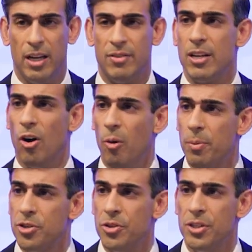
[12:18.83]
is the
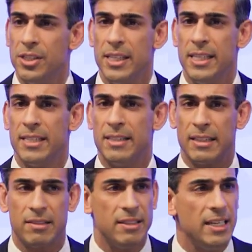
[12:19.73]
opportunity to
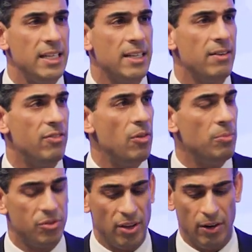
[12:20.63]
succeed for
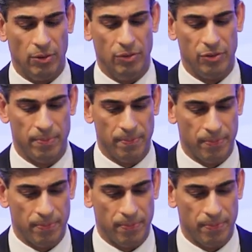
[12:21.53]
themselves.